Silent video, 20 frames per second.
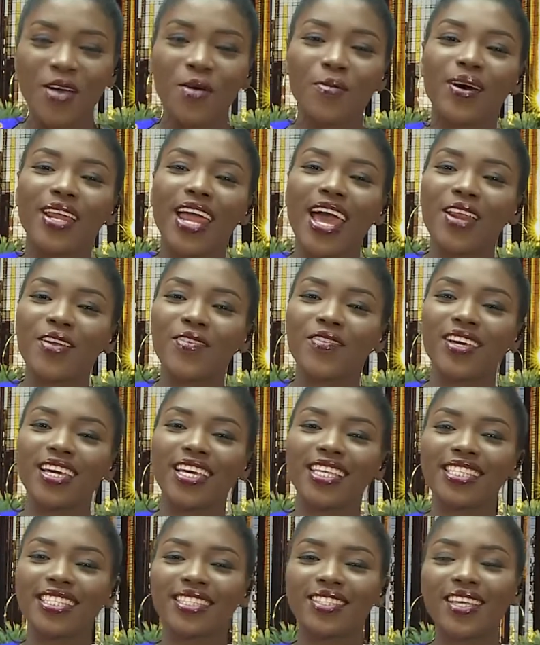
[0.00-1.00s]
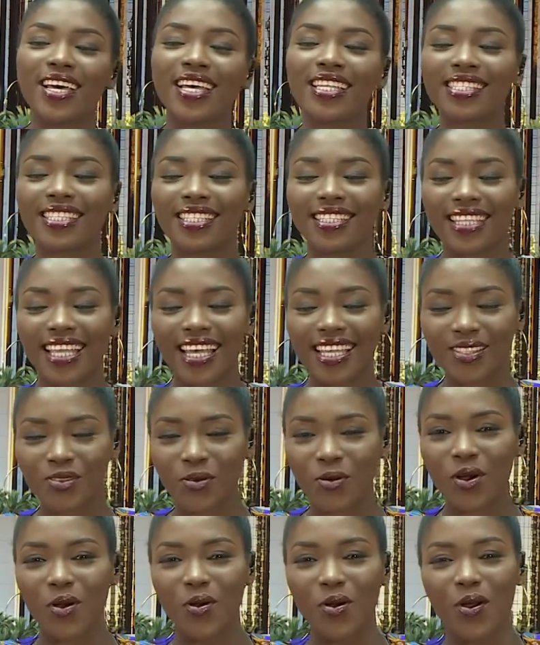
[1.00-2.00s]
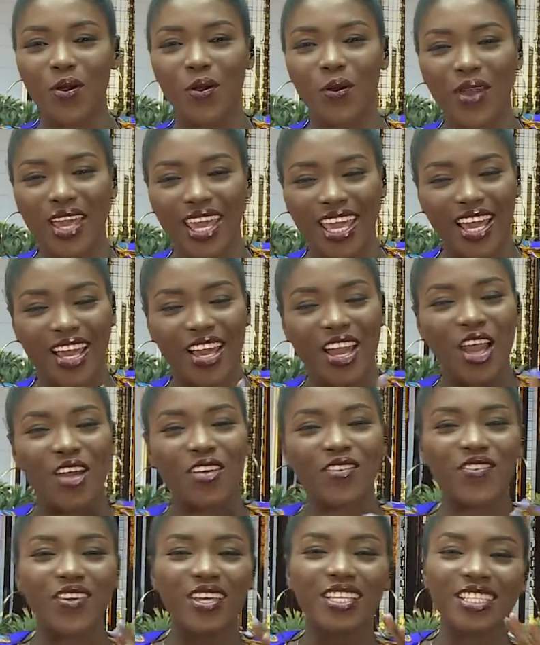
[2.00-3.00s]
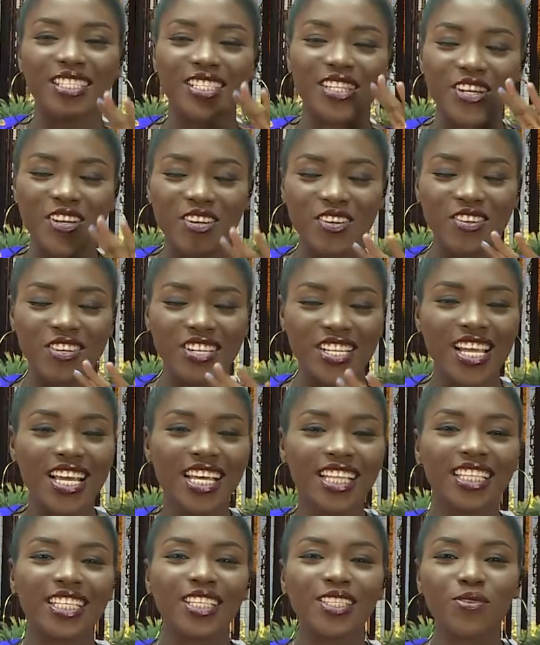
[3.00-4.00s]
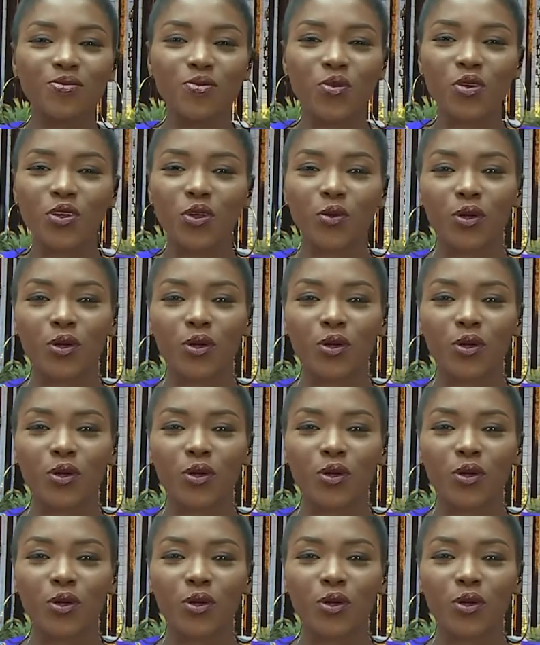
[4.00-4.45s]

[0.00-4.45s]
But anyways, that's what we are conversing on this morning.